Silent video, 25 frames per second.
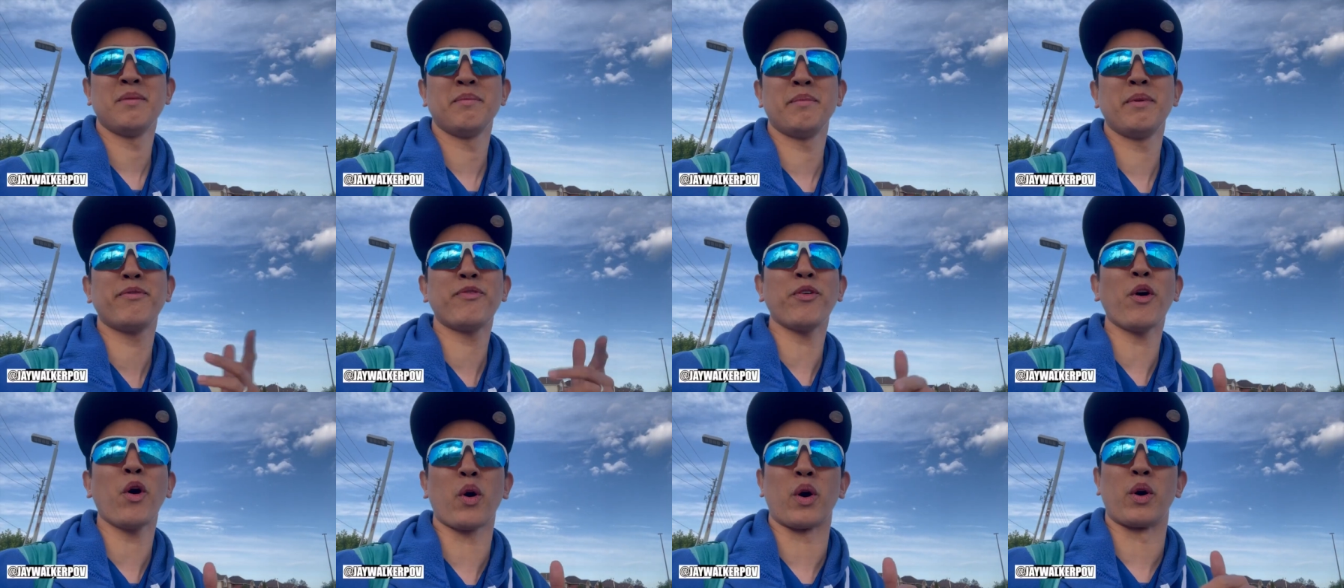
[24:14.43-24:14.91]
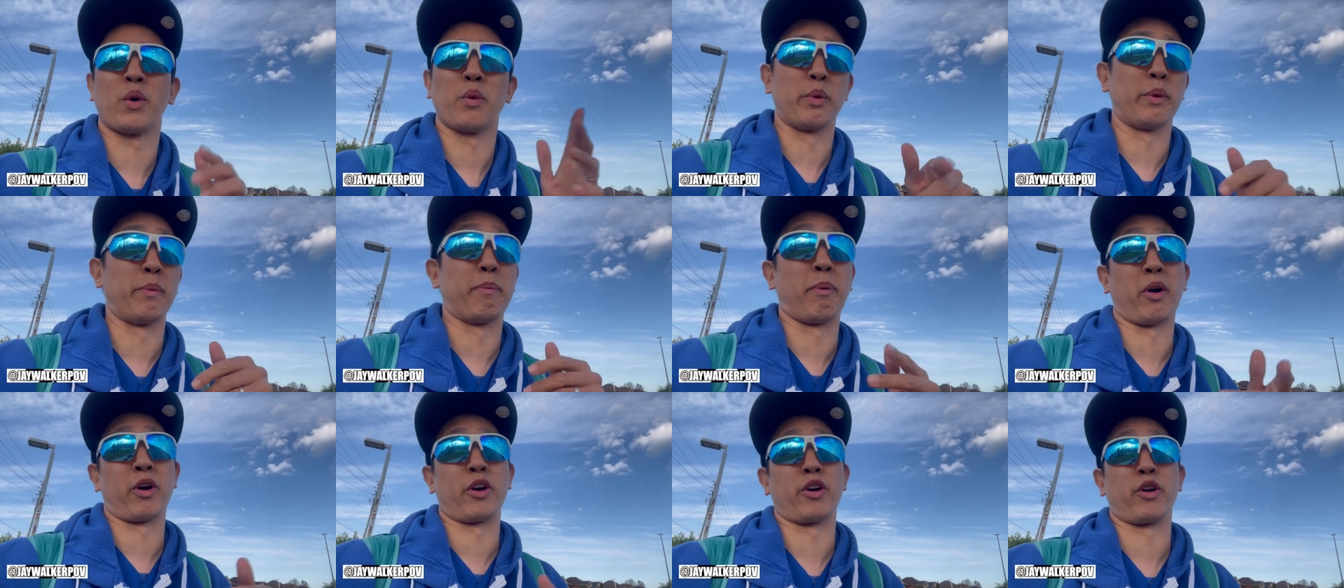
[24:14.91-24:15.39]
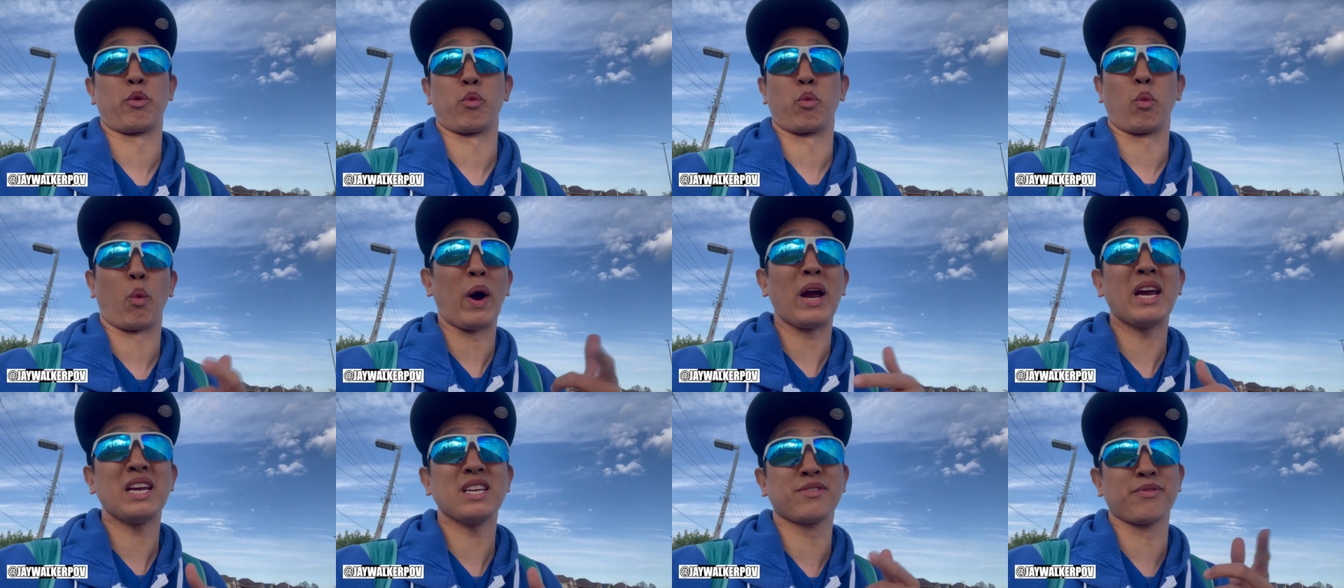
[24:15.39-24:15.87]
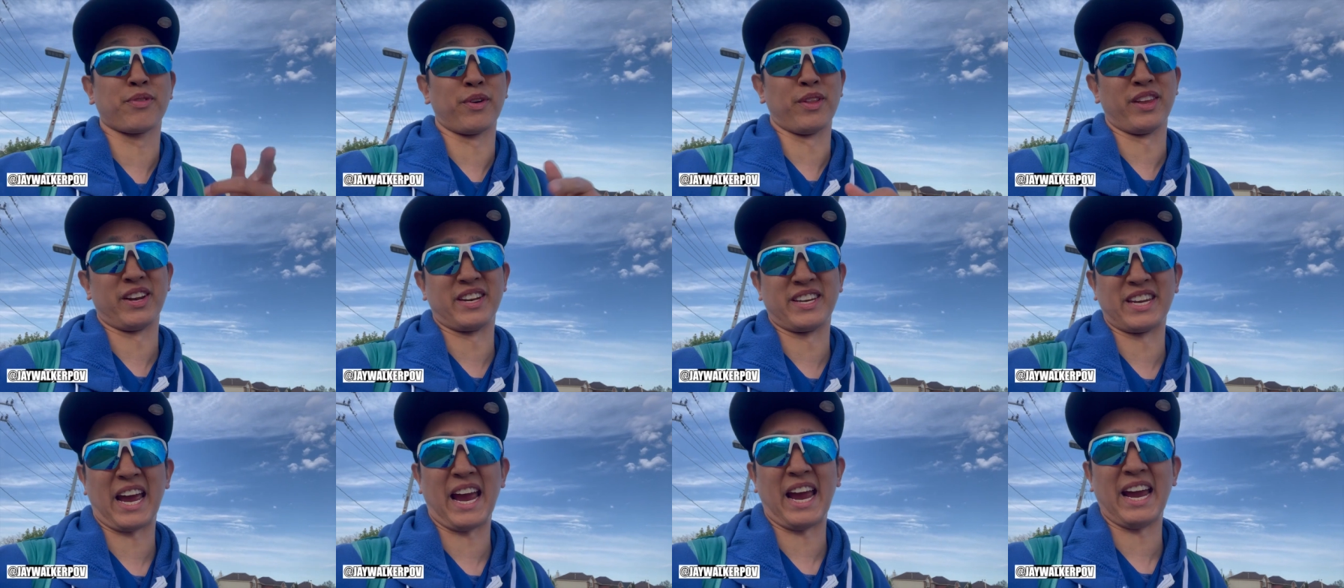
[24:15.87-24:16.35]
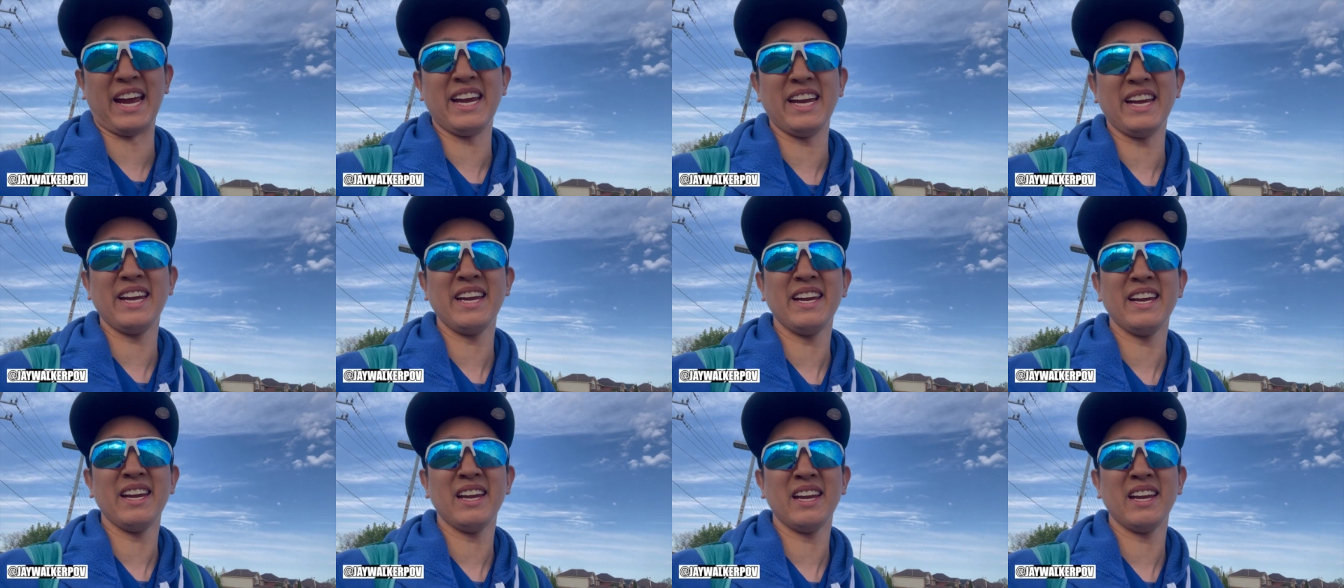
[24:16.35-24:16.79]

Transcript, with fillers: before we parted ways for the day,